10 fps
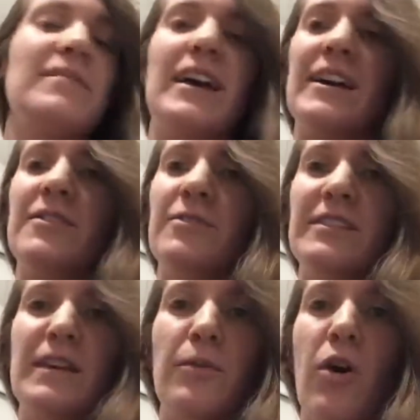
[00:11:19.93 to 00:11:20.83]
like for
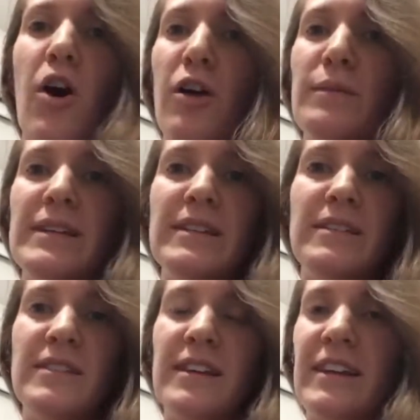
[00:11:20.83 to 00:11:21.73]
example
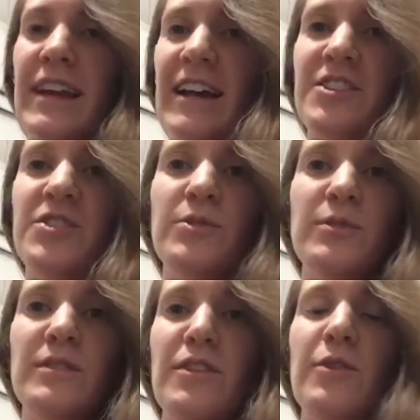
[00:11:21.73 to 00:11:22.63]
almonds and
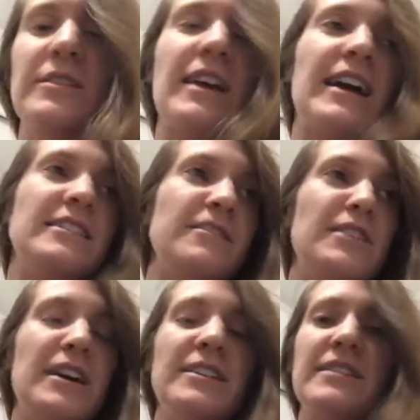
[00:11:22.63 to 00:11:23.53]
cashews and those kinds of
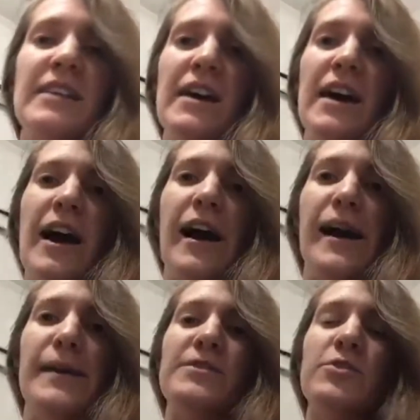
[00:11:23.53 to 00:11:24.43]
nuts.
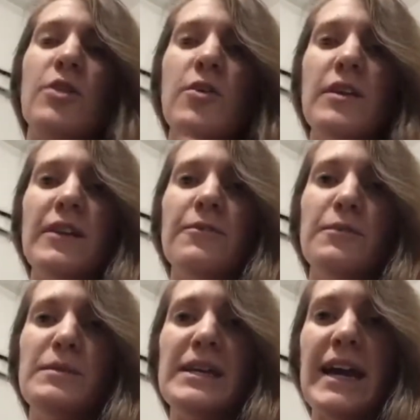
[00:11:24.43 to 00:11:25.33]
Um, so coconut
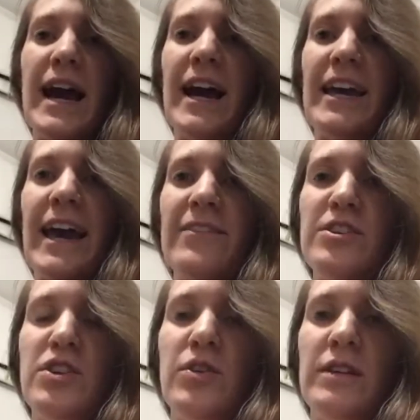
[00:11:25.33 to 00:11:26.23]
for me, I
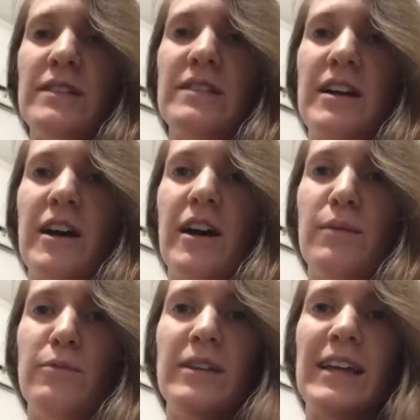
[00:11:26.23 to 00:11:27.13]
haven't noticed
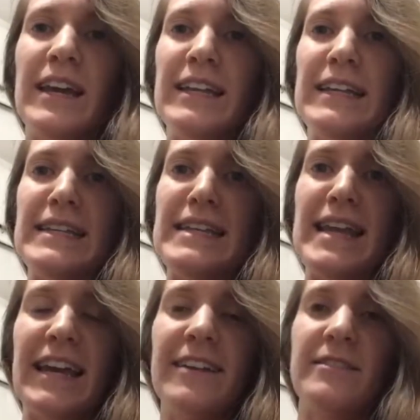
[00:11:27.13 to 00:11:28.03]
um, really any
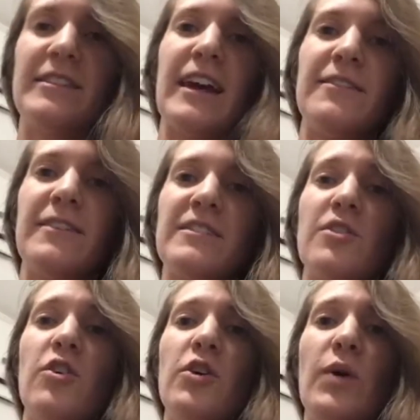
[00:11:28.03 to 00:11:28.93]
negative side effects,
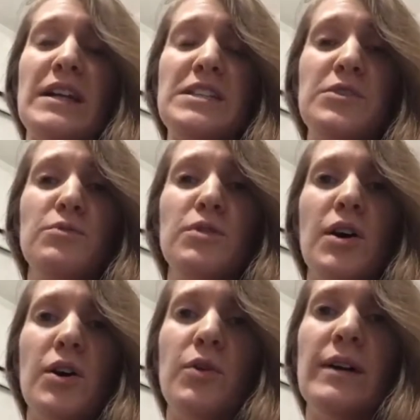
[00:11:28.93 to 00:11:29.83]
although I do
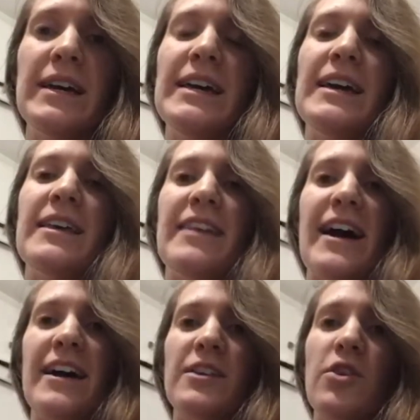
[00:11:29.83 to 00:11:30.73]
know
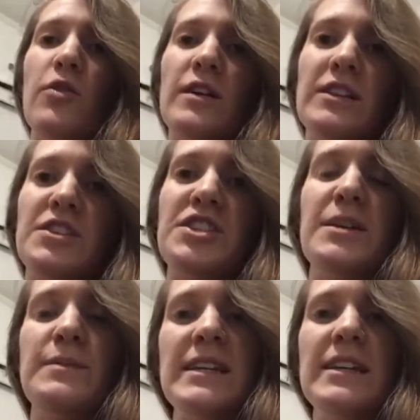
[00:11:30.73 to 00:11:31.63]
that coconuts
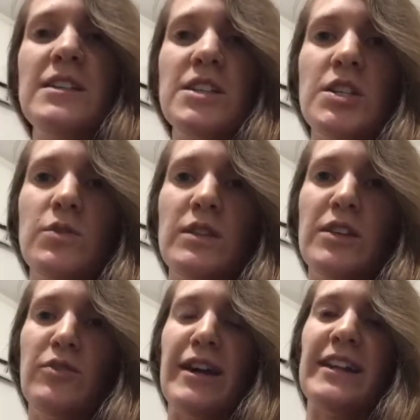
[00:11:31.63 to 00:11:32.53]
shipped into the
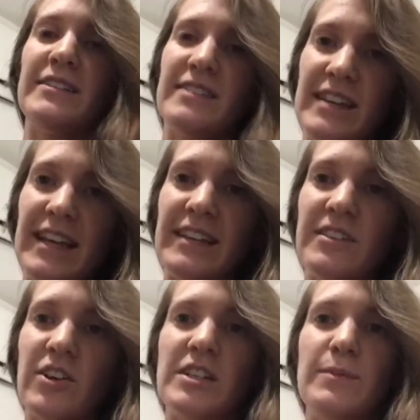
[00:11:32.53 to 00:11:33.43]
United
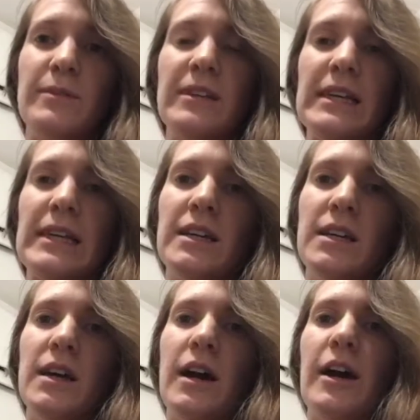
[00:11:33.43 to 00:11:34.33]
States are typically,
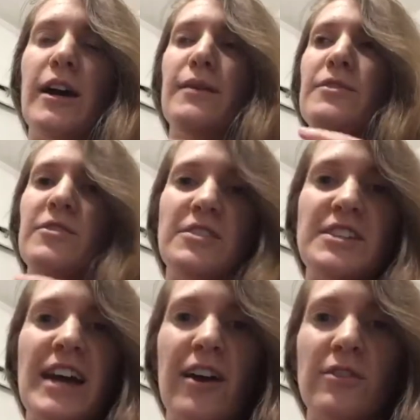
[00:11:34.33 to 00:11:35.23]
um, they're
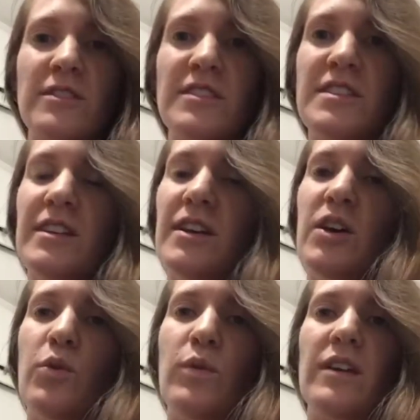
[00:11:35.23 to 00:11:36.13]
doused
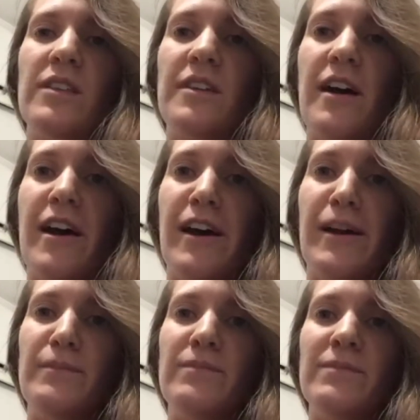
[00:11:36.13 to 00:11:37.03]
with
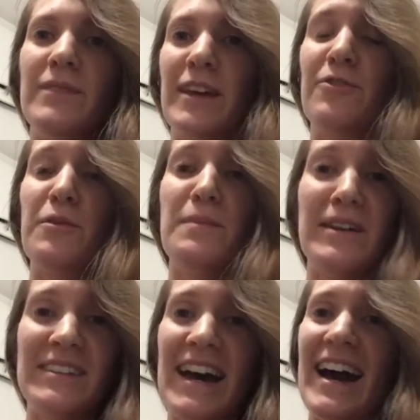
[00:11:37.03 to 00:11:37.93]
um, like
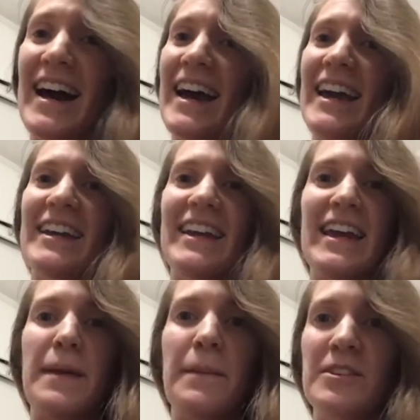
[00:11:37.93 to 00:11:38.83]
formaldehyde
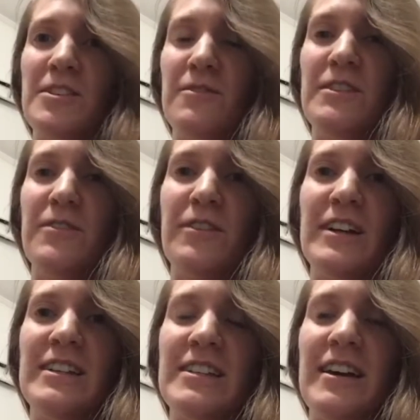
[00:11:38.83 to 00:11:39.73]
and a bunch of
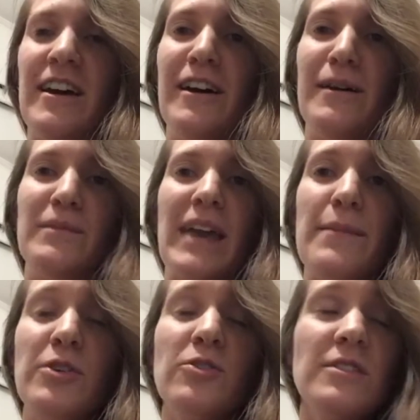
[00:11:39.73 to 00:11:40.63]
different um,
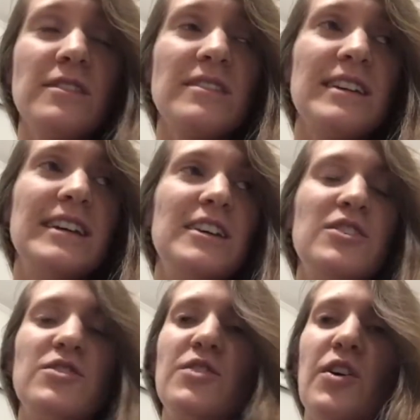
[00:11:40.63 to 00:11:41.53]
chemicals.
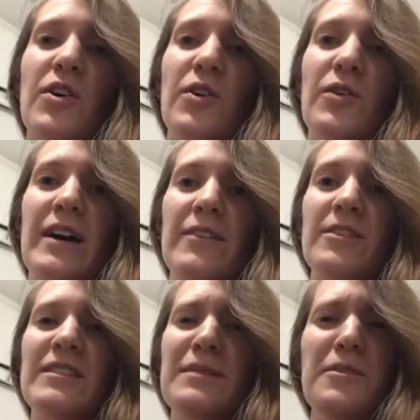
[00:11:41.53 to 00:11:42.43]
So
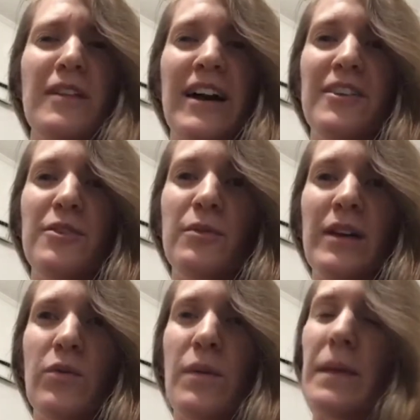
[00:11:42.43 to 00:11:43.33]
for example, I know
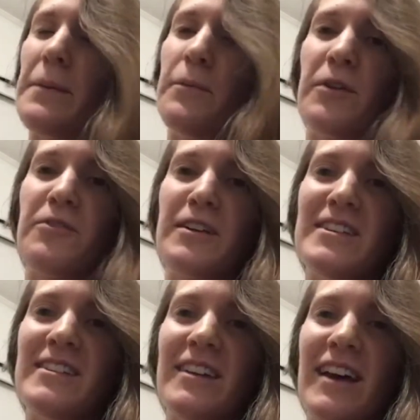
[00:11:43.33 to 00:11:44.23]
like when my
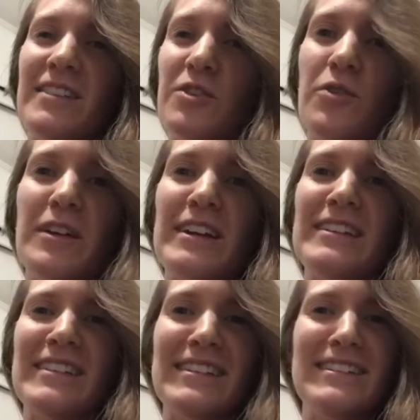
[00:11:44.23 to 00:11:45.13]
boyfriend has coconut, he
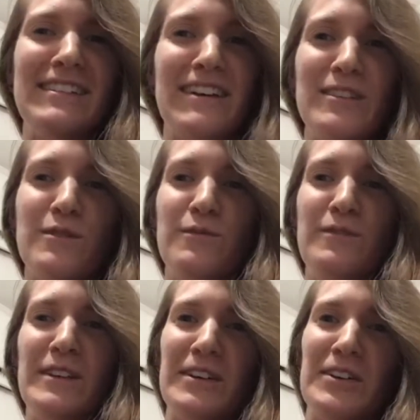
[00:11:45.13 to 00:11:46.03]
says he does
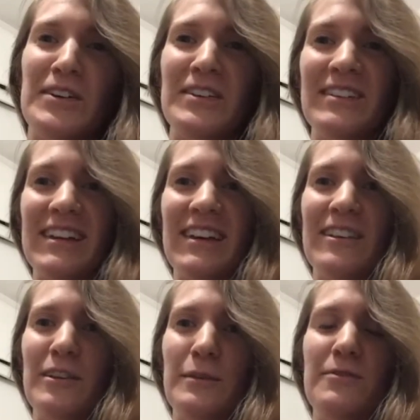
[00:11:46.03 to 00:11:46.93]
feel like a
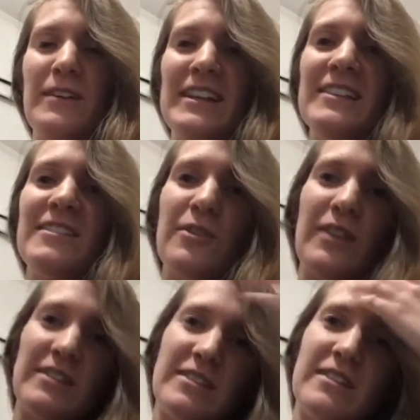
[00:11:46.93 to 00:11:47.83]
little bit funny. So
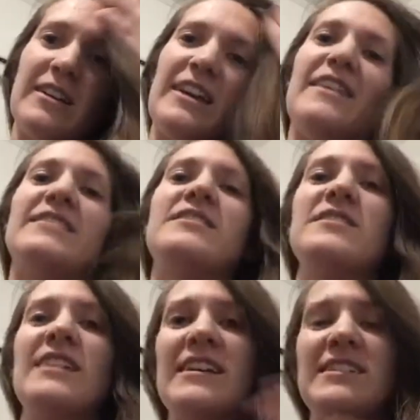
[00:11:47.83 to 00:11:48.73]
that's, again, that's
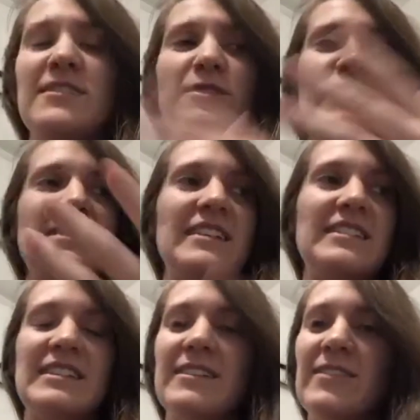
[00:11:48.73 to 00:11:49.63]
just like a different
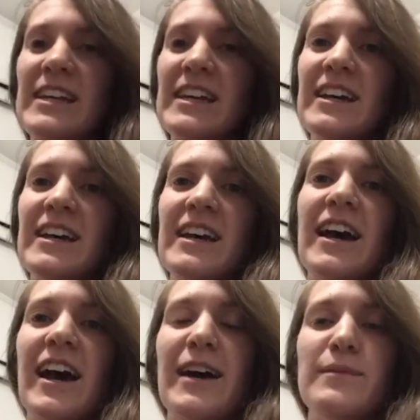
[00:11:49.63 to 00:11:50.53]
sensitivity.
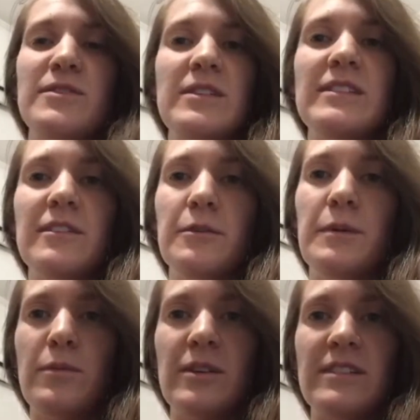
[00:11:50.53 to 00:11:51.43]
Um, so he's a little
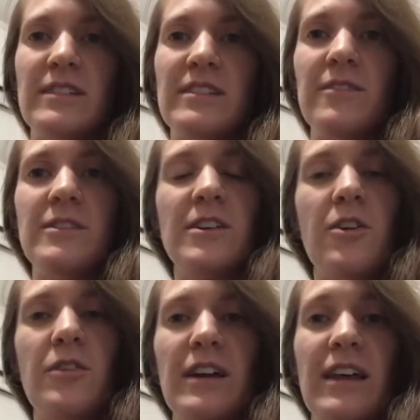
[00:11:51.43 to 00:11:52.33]
bit more sensitive to
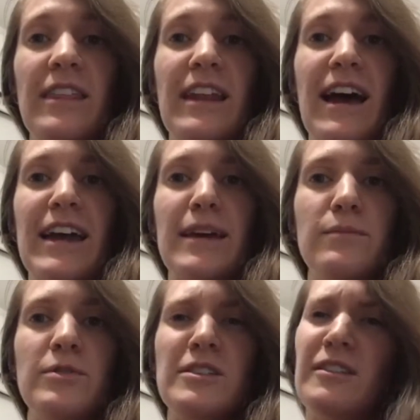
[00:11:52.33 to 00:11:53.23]
coconut than I
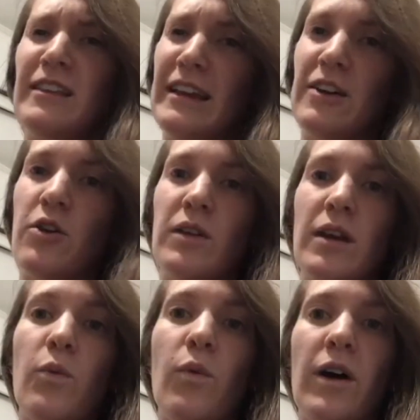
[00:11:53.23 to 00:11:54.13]
am, particularly like
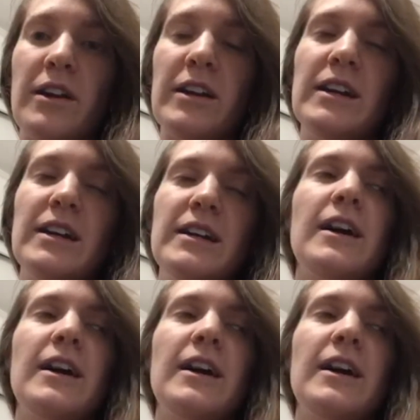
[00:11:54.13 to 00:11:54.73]
coconut water.